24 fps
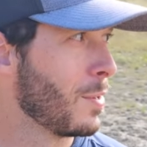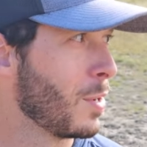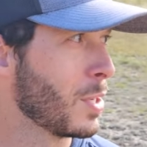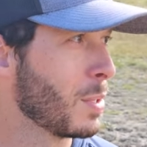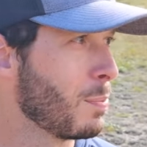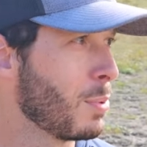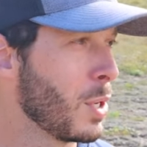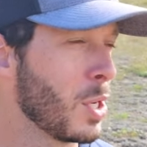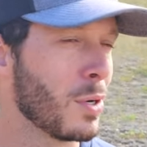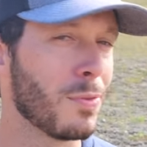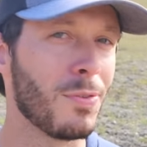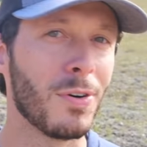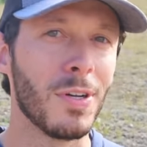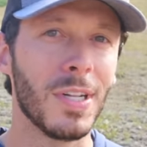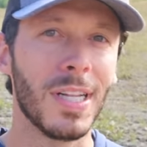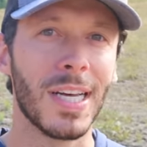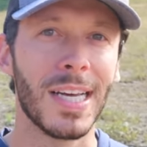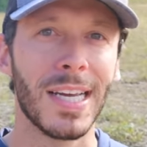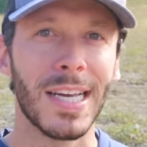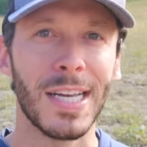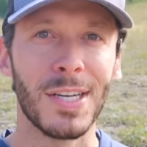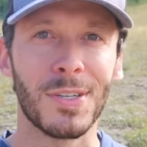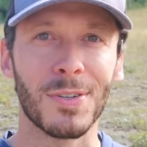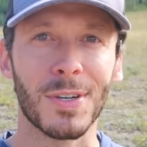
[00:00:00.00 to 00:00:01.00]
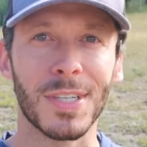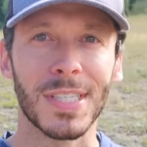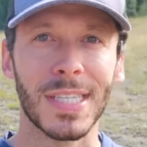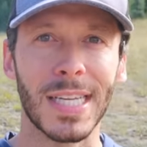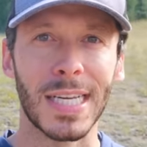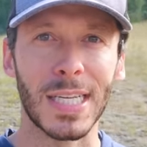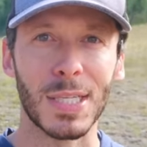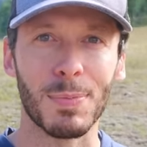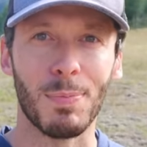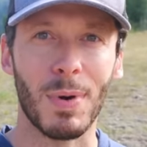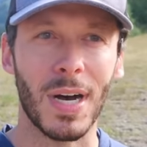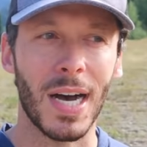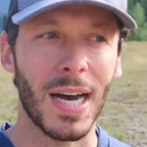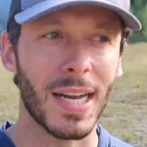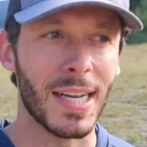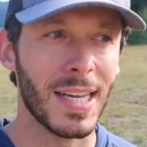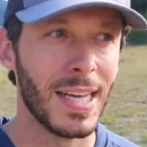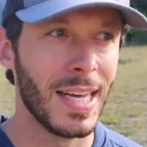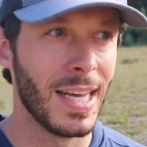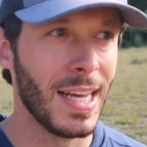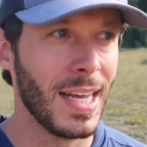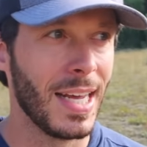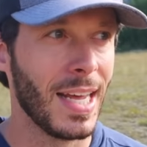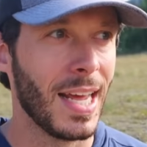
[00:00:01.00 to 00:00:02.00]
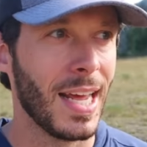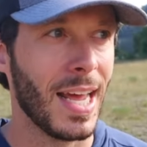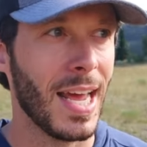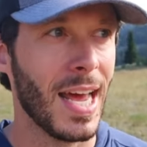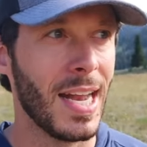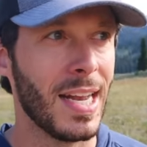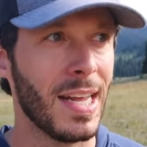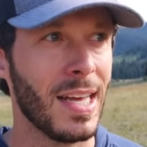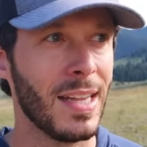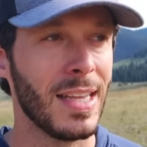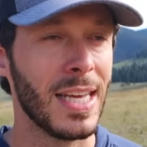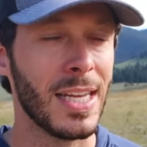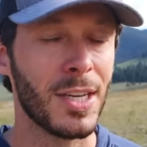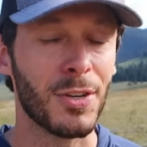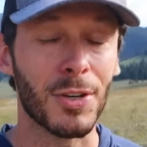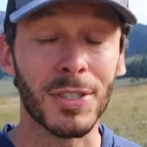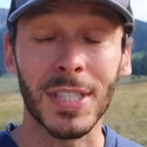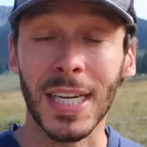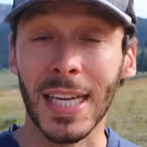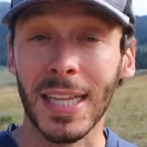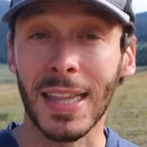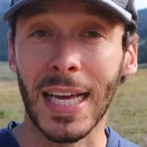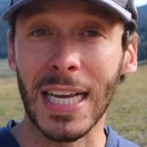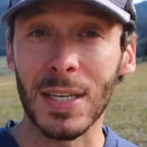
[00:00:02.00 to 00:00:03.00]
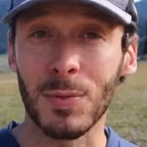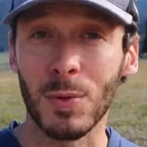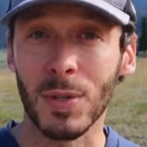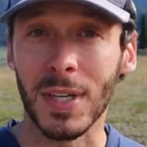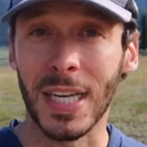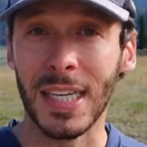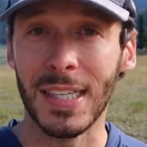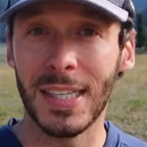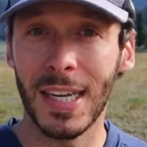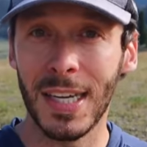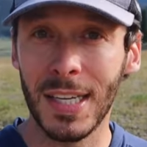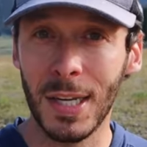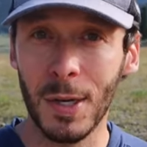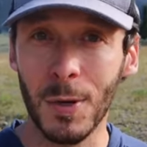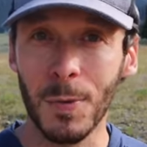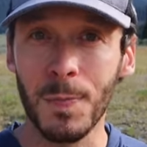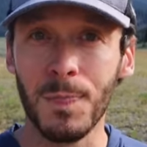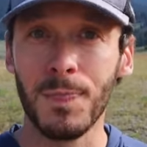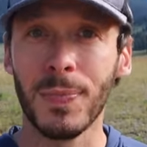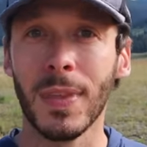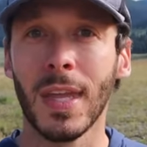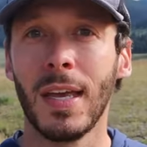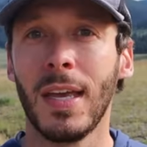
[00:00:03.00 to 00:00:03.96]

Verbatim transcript: what a beautiful, interesting spot. And uh, the interesting things will continue.